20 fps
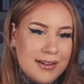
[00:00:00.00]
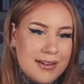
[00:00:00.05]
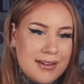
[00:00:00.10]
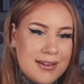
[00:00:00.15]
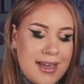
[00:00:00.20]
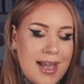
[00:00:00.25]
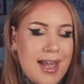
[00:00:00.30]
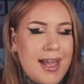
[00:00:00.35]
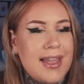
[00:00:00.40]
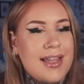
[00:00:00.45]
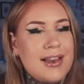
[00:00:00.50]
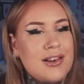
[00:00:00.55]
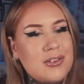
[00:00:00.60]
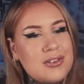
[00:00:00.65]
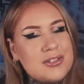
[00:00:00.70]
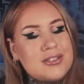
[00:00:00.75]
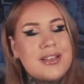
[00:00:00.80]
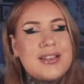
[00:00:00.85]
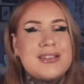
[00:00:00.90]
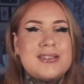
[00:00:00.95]
yeah, it
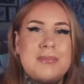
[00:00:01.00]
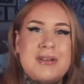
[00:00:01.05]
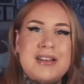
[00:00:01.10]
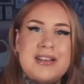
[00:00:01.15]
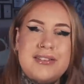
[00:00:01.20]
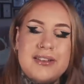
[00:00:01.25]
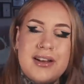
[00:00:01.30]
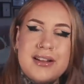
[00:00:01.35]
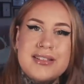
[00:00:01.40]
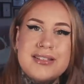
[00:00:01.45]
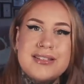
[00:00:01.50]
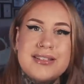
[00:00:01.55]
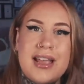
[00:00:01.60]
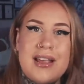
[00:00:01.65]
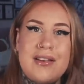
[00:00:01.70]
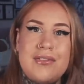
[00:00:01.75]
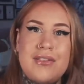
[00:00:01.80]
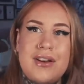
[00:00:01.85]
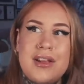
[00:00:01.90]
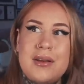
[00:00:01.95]
looks like it's been done
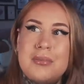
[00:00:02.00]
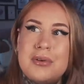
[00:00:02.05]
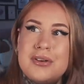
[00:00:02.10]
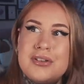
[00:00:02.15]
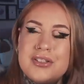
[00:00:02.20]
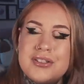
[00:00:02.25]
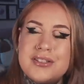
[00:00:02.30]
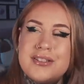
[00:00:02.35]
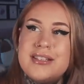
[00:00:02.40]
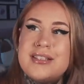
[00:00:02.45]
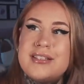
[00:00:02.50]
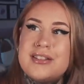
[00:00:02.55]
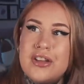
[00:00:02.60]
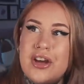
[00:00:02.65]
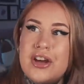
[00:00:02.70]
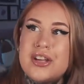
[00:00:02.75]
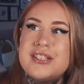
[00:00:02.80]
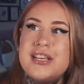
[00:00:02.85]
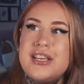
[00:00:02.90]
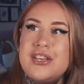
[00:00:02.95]
safely, but does this
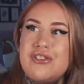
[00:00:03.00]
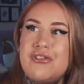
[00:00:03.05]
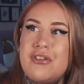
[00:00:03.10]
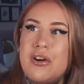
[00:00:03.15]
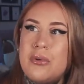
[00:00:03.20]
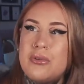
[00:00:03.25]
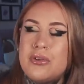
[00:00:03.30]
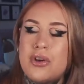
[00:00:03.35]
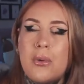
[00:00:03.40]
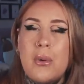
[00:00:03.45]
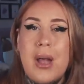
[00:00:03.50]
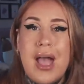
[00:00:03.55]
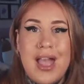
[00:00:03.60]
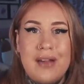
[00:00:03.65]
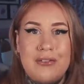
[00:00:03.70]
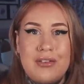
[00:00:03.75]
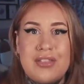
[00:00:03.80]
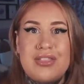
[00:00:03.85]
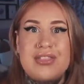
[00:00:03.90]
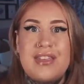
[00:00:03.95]
13 year old know
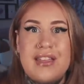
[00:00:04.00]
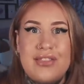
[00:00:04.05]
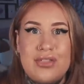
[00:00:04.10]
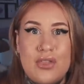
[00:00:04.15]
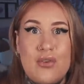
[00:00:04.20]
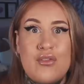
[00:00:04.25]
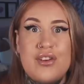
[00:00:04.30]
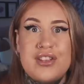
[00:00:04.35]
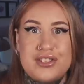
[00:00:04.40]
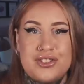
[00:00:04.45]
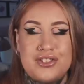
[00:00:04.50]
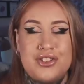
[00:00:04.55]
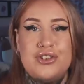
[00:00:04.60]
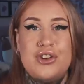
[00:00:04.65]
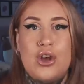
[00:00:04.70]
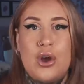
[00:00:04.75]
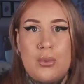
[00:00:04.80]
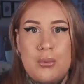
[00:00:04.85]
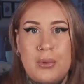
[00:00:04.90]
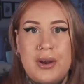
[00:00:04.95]
everything there is to
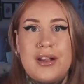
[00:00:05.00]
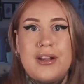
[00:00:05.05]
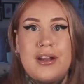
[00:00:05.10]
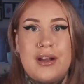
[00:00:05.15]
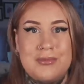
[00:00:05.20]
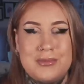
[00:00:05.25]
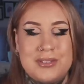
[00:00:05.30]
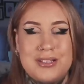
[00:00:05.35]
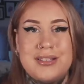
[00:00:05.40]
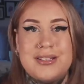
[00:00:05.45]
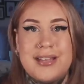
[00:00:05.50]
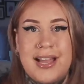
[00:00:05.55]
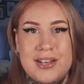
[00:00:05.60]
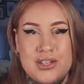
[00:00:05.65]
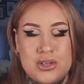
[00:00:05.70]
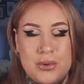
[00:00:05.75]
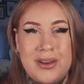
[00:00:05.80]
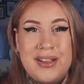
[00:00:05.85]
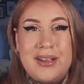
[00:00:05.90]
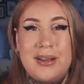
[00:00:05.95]
know when it comes to
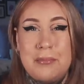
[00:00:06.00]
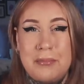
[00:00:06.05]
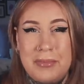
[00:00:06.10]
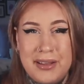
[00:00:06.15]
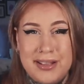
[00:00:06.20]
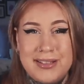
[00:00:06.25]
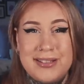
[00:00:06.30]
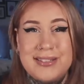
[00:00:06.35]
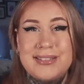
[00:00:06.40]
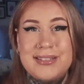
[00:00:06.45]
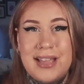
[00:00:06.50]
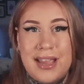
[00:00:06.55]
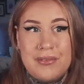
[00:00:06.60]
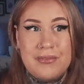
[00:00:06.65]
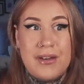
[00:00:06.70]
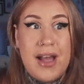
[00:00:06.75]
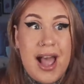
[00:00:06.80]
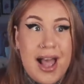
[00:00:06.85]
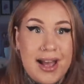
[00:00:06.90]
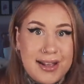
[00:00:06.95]
tattooing and being
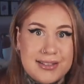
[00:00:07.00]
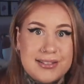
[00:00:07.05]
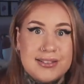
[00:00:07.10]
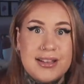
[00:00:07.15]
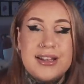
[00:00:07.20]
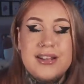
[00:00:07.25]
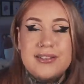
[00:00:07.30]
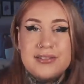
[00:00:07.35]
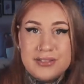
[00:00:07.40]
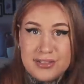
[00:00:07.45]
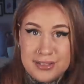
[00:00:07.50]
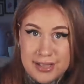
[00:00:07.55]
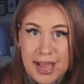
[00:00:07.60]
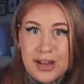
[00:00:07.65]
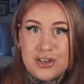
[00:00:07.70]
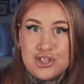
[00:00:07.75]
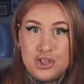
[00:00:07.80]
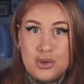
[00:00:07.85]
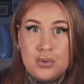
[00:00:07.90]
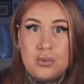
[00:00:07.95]
safe as a
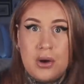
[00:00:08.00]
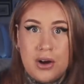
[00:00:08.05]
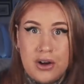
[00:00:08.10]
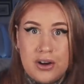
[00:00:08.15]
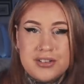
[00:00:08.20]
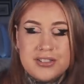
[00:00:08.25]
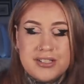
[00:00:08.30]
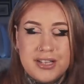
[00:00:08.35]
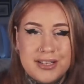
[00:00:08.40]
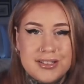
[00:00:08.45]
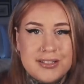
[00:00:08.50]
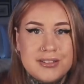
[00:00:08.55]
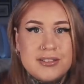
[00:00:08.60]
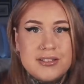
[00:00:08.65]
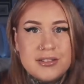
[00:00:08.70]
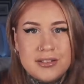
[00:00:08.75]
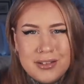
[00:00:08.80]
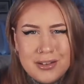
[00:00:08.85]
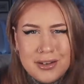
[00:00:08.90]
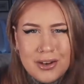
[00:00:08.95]
tattoo
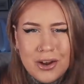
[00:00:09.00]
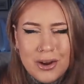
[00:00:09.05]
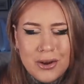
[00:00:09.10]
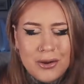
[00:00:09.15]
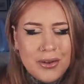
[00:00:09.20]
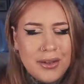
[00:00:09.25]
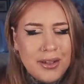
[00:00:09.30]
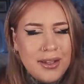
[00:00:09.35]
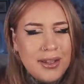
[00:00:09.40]
artist? You know?